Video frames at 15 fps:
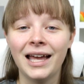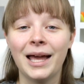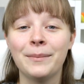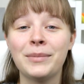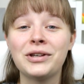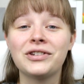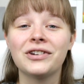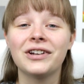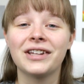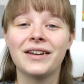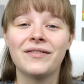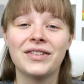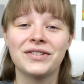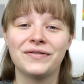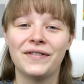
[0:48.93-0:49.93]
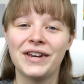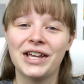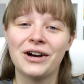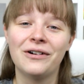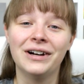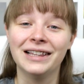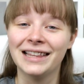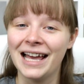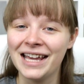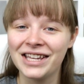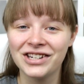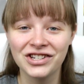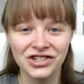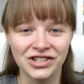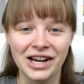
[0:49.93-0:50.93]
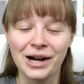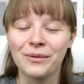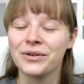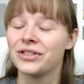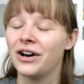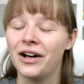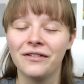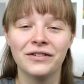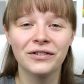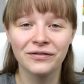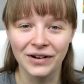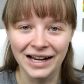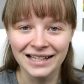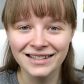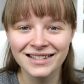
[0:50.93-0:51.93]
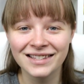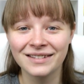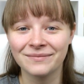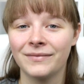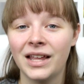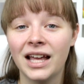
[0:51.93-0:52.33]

And be sure to give this video a like and a share with all of your friends.